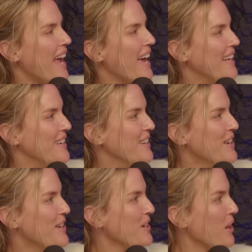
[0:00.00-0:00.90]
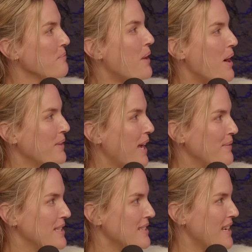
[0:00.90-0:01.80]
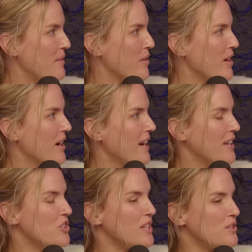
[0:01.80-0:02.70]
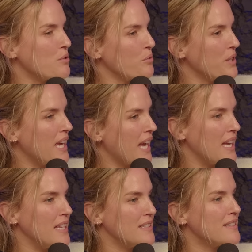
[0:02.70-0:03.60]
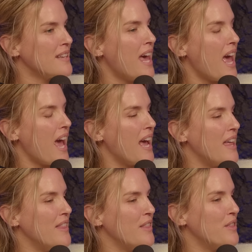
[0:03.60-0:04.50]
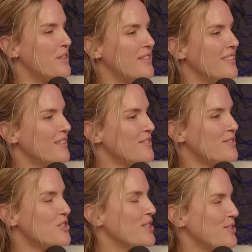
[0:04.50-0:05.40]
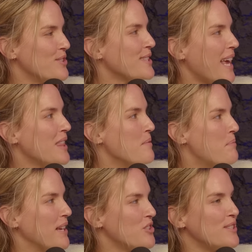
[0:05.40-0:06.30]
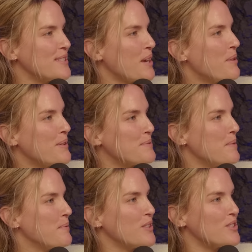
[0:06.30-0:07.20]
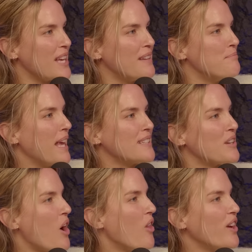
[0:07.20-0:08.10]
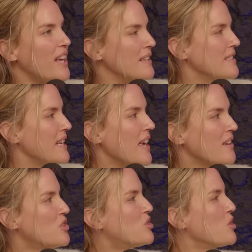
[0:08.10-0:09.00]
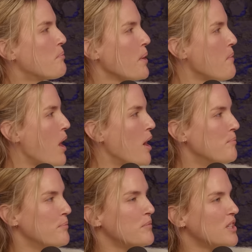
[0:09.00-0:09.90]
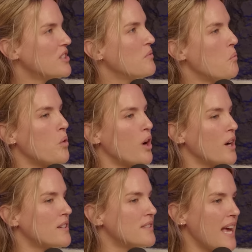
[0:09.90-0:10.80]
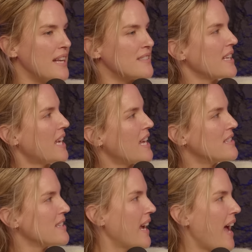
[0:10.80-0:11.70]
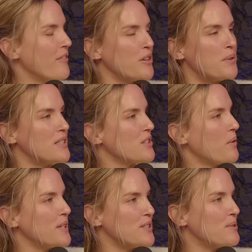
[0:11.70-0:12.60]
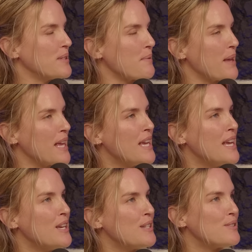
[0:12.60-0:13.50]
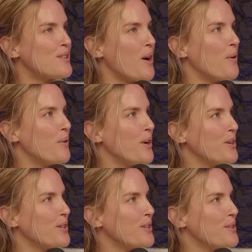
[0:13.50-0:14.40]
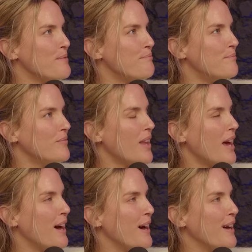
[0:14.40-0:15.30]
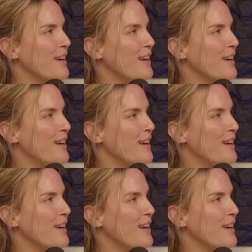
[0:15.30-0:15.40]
and her mom came in to stay with her, and she has three kids, and she's just like the best. She's like one of those people just makes it all look easy. Super mom. Super mom works, wow. has the kids, like everyone's always doing something. So uh